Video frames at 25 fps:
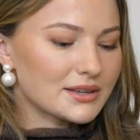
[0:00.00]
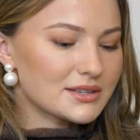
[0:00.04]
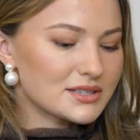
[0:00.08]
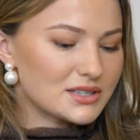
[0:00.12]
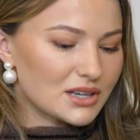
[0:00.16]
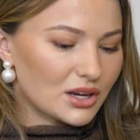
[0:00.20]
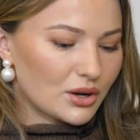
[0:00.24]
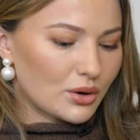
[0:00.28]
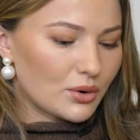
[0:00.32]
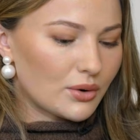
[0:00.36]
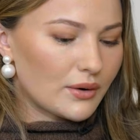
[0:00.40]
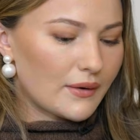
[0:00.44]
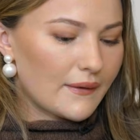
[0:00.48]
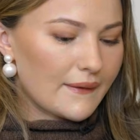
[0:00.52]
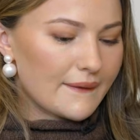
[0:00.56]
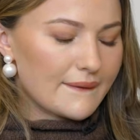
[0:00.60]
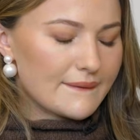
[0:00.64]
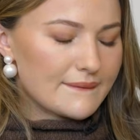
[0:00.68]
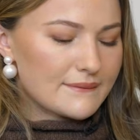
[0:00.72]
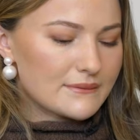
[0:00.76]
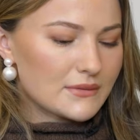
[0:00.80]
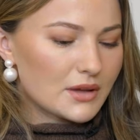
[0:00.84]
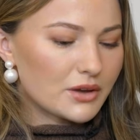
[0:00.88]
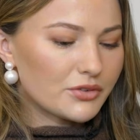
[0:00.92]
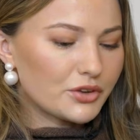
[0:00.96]
So
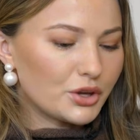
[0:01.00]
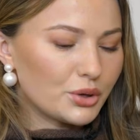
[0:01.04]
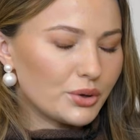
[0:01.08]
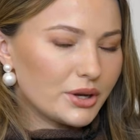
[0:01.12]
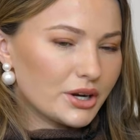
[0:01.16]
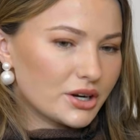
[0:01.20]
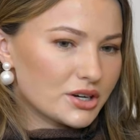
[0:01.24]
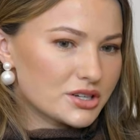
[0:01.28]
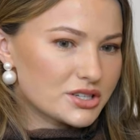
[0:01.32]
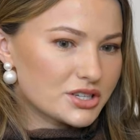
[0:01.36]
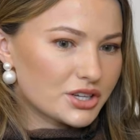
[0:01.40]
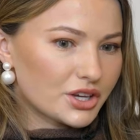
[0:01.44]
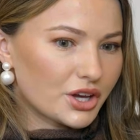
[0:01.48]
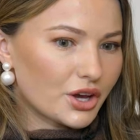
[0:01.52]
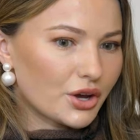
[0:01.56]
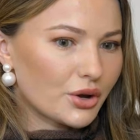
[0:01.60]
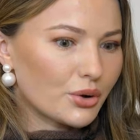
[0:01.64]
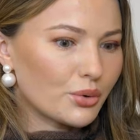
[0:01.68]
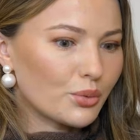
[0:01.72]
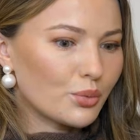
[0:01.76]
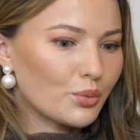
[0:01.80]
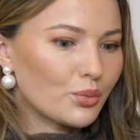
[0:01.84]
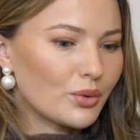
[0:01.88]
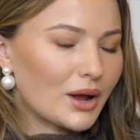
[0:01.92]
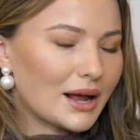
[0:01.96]
a few years
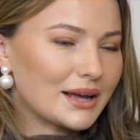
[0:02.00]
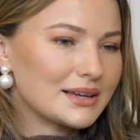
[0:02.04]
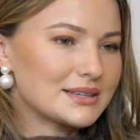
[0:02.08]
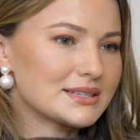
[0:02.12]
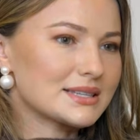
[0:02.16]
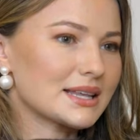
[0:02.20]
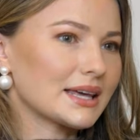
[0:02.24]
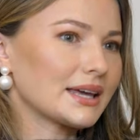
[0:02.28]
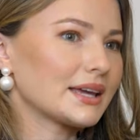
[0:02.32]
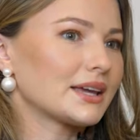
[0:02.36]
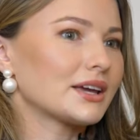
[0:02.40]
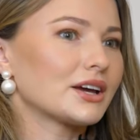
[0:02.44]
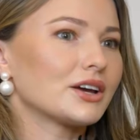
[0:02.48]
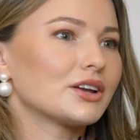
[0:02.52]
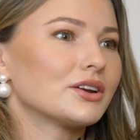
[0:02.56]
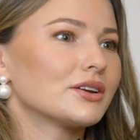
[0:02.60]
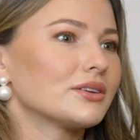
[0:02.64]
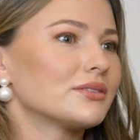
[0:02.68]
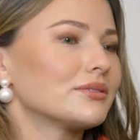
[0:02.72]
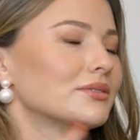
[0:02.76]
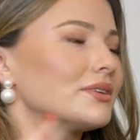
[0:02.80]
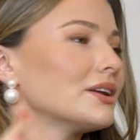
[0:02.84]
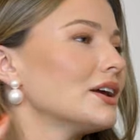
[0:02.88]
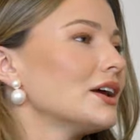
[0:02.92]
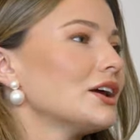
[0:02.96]
ago as like
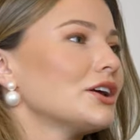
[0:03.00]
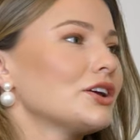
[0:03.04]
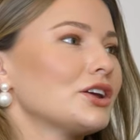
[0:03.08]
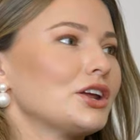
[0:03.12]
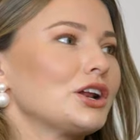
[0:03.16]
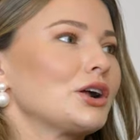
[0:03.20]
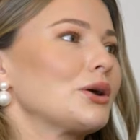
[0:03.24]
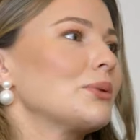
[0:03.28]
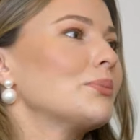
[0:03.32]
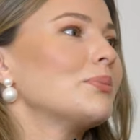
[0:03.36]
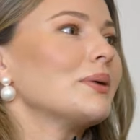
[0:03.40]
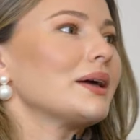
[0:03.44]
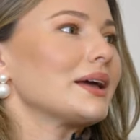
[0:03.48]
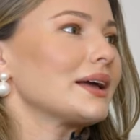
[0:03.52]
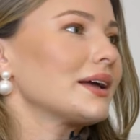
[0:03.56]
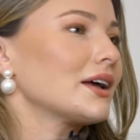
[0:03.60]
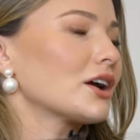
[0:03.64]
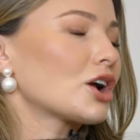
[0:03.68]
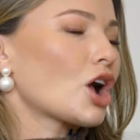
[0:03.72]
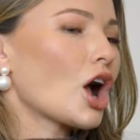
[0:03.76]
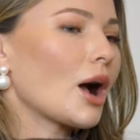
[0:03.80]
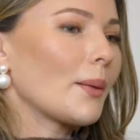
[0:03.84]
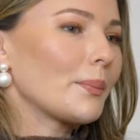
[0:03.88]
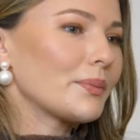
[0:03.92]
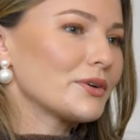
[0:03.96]
an, you know, a big
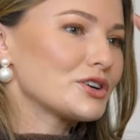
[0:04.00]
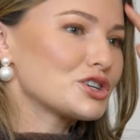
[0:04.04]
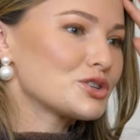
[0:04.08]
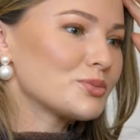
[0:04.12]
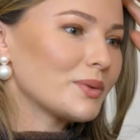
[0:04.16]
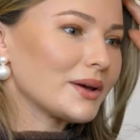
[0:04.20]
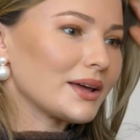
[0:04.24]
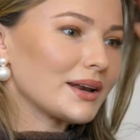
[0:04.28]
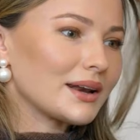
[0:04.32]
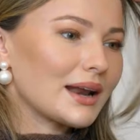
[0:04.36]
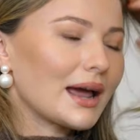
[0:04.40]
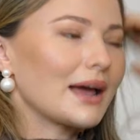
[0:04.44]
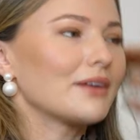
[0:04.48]
accomplishment.